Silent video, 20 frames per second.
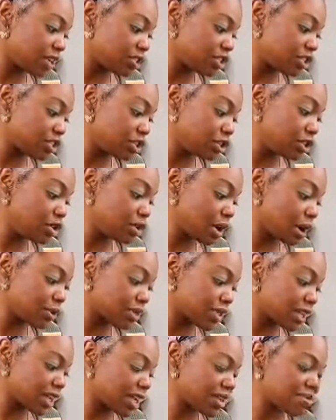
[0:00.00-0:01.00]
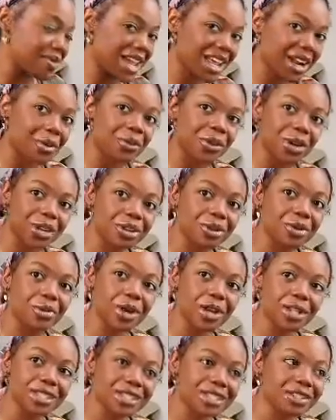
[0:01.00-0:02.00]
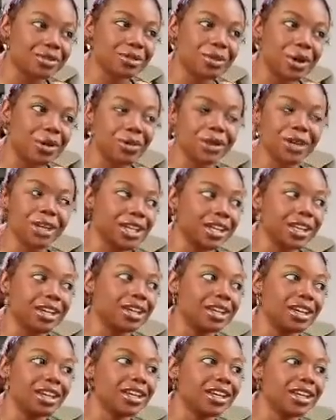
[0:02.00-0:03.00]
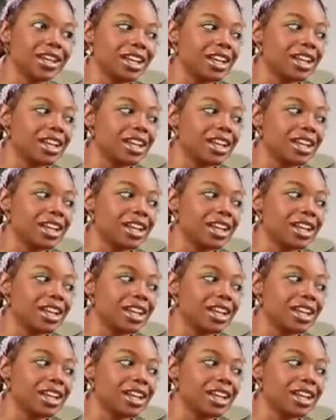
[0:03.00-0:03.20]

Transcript: I just knew. I was like, man, I wonder what we're gonna